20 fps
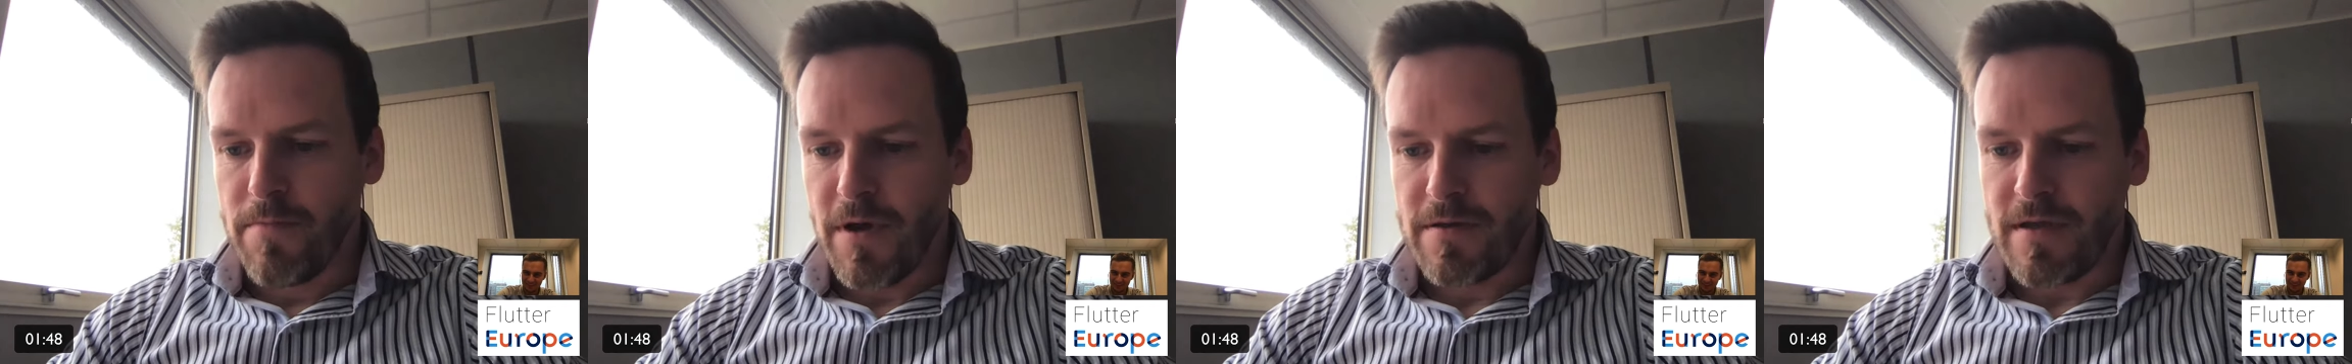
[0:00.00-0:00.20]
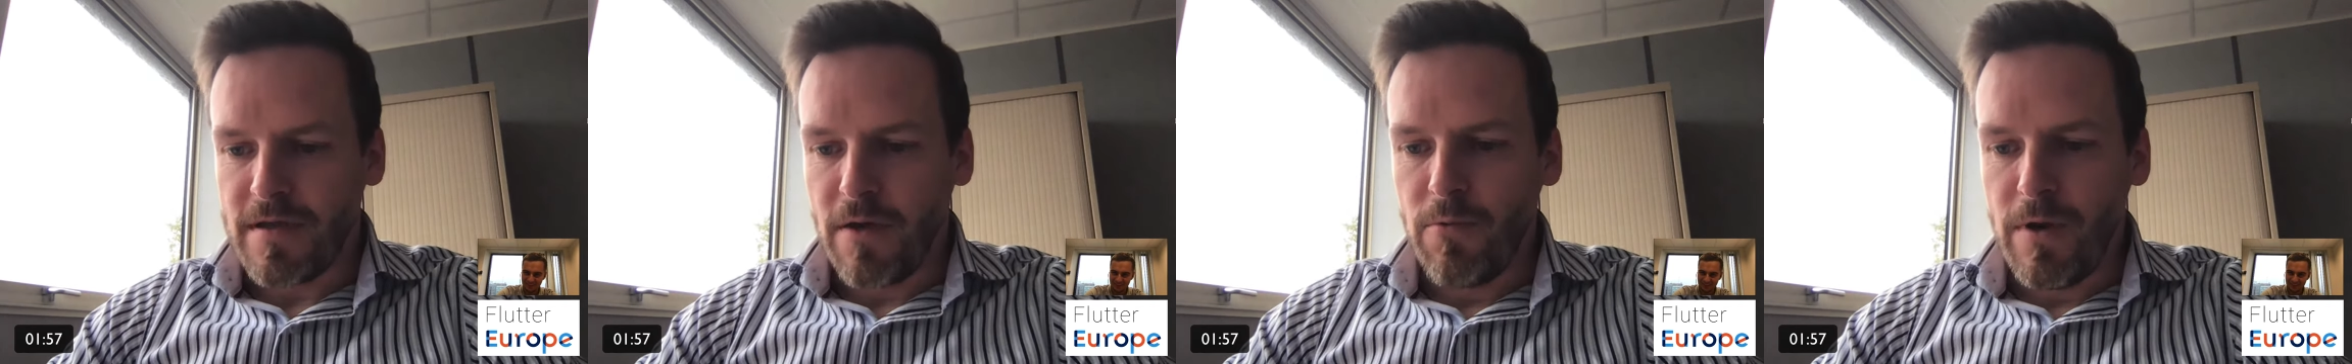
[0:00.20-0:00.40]

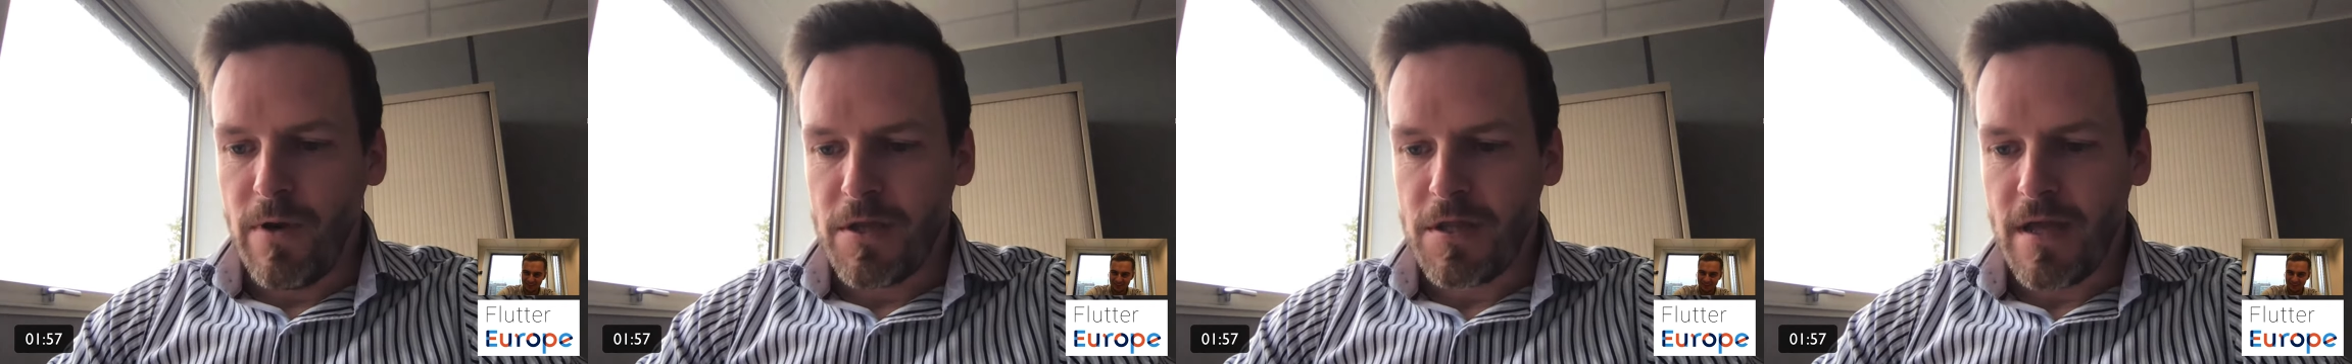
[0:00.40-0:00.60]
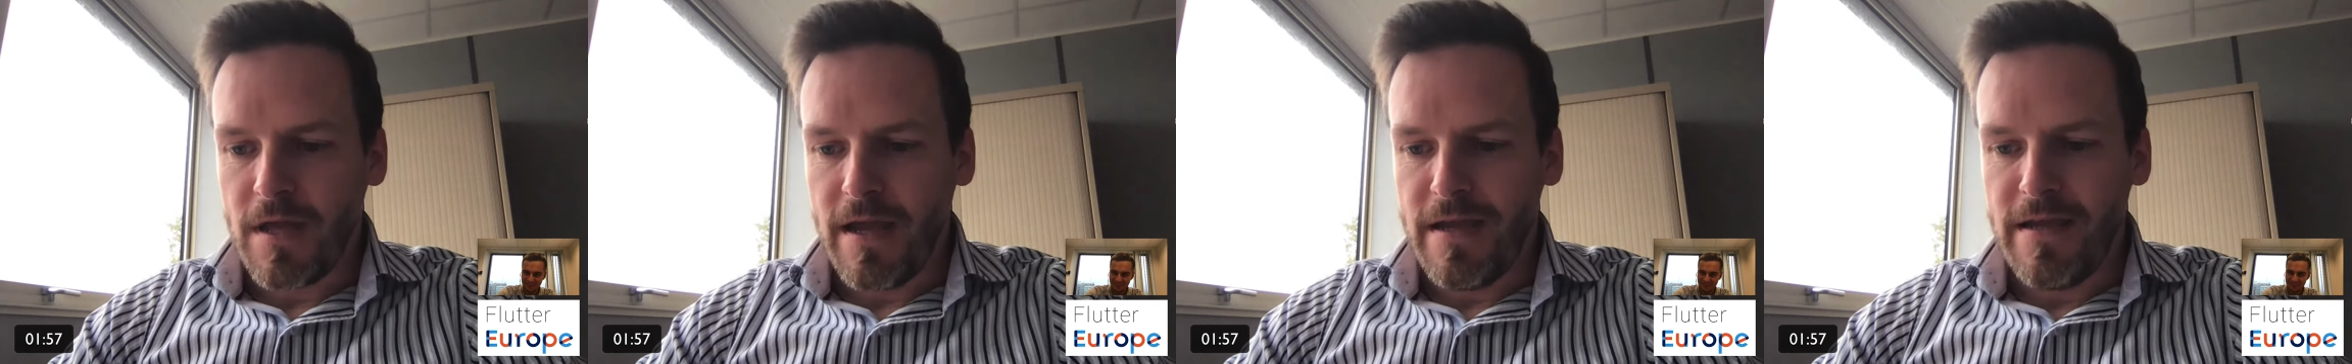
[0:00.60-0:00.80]
but I will
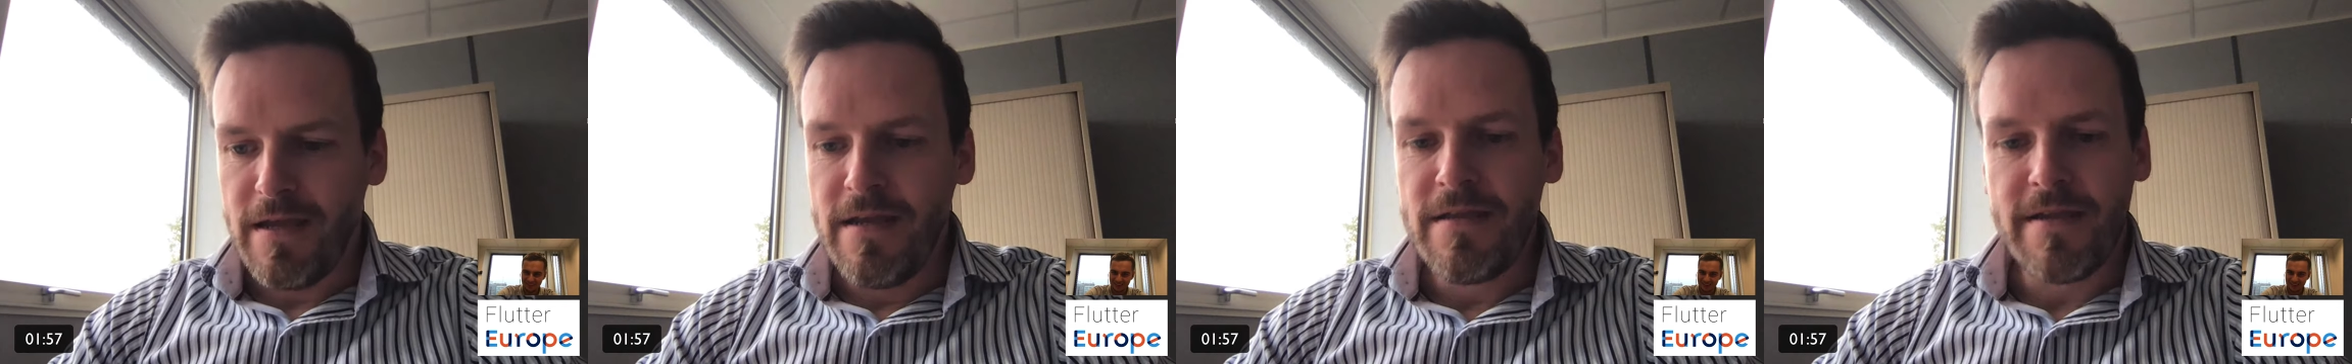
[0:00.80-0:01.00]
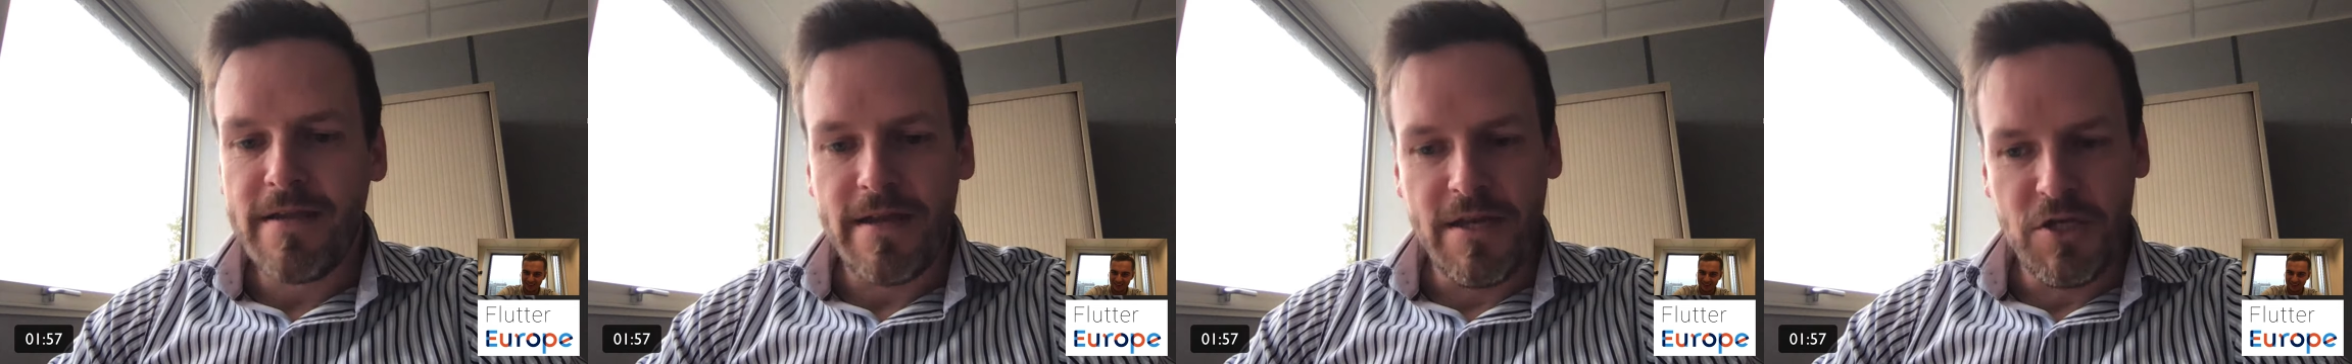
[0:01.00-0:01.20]
say
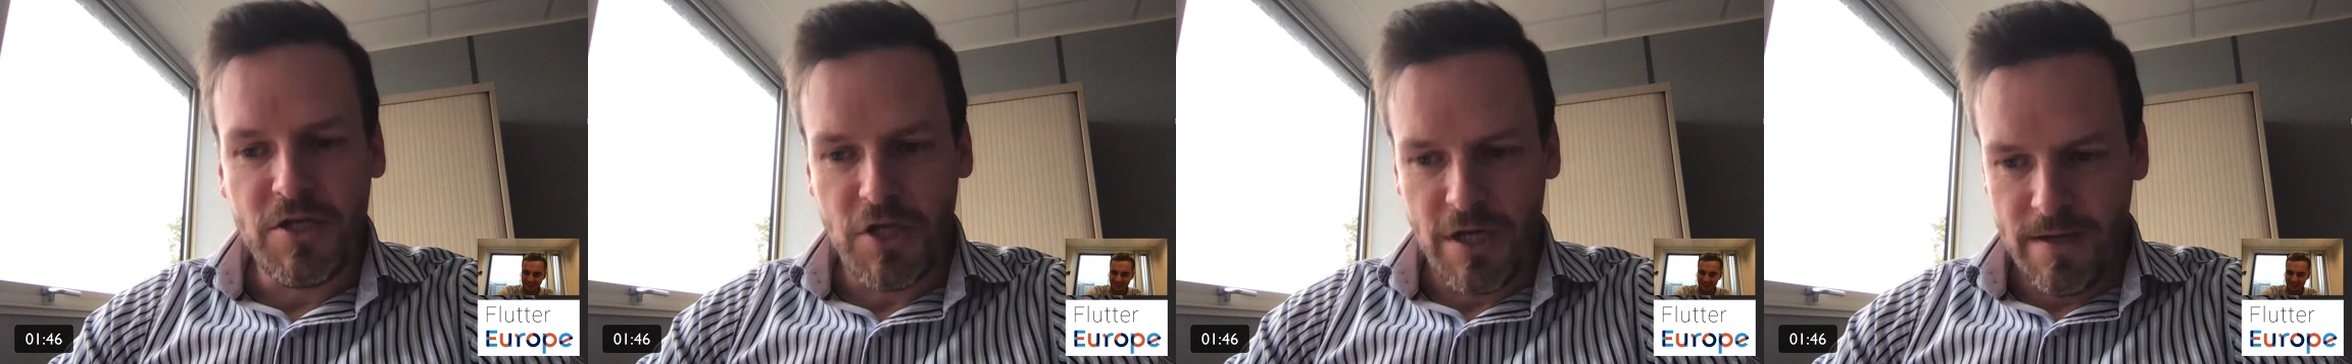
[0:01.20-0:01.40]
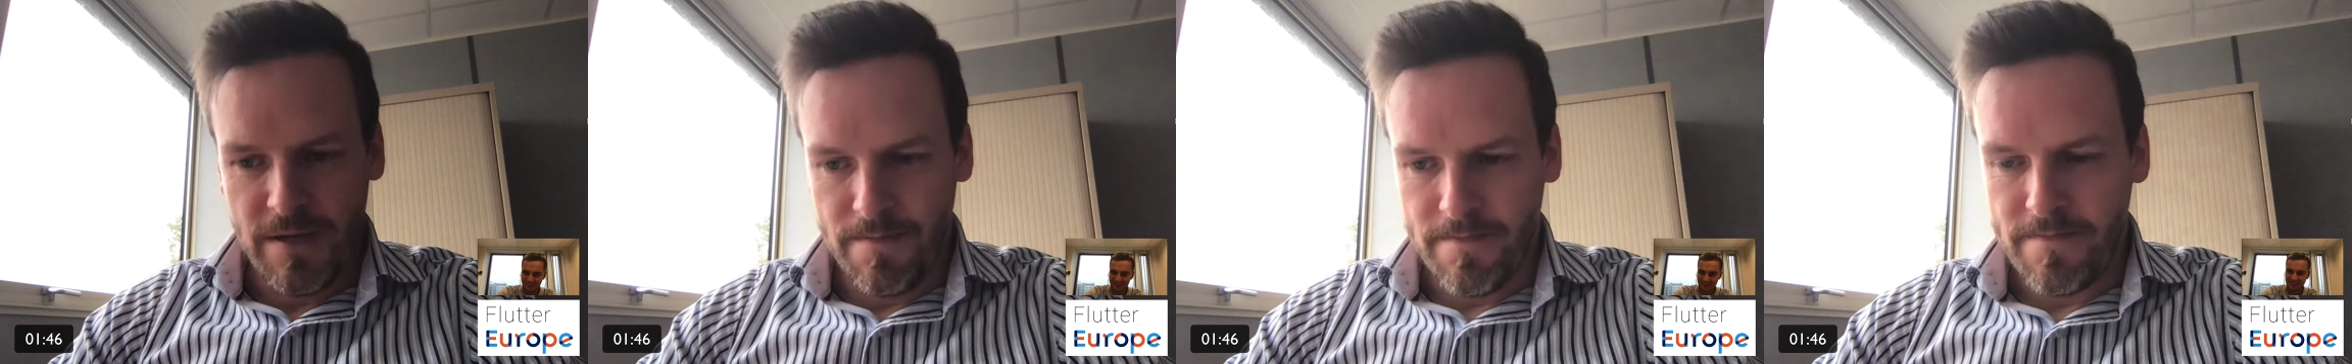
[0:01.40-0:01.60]

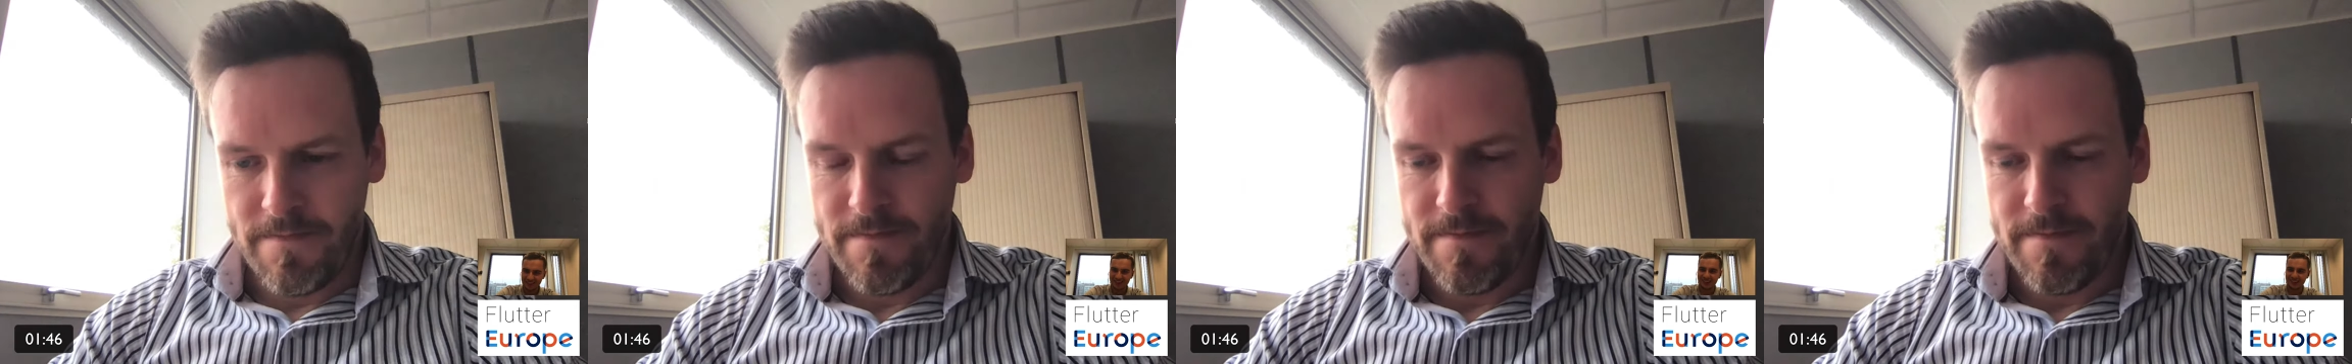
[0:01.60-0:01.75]
IntelliJ.